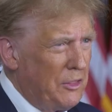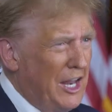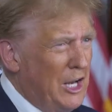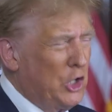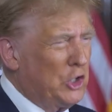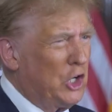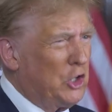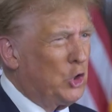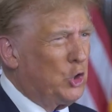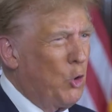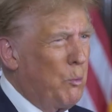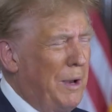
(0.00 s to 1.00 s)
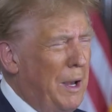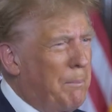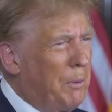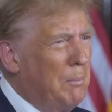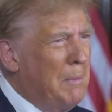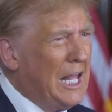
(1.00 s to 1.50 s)
I then looked at the two
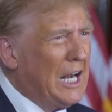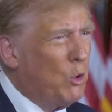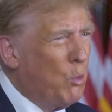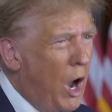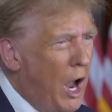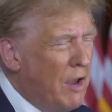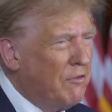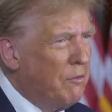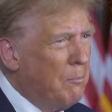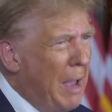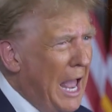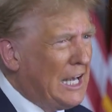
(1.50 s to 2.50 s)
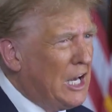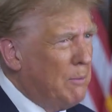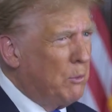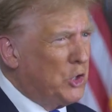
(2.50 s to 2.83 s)
people, man and wife, Matt and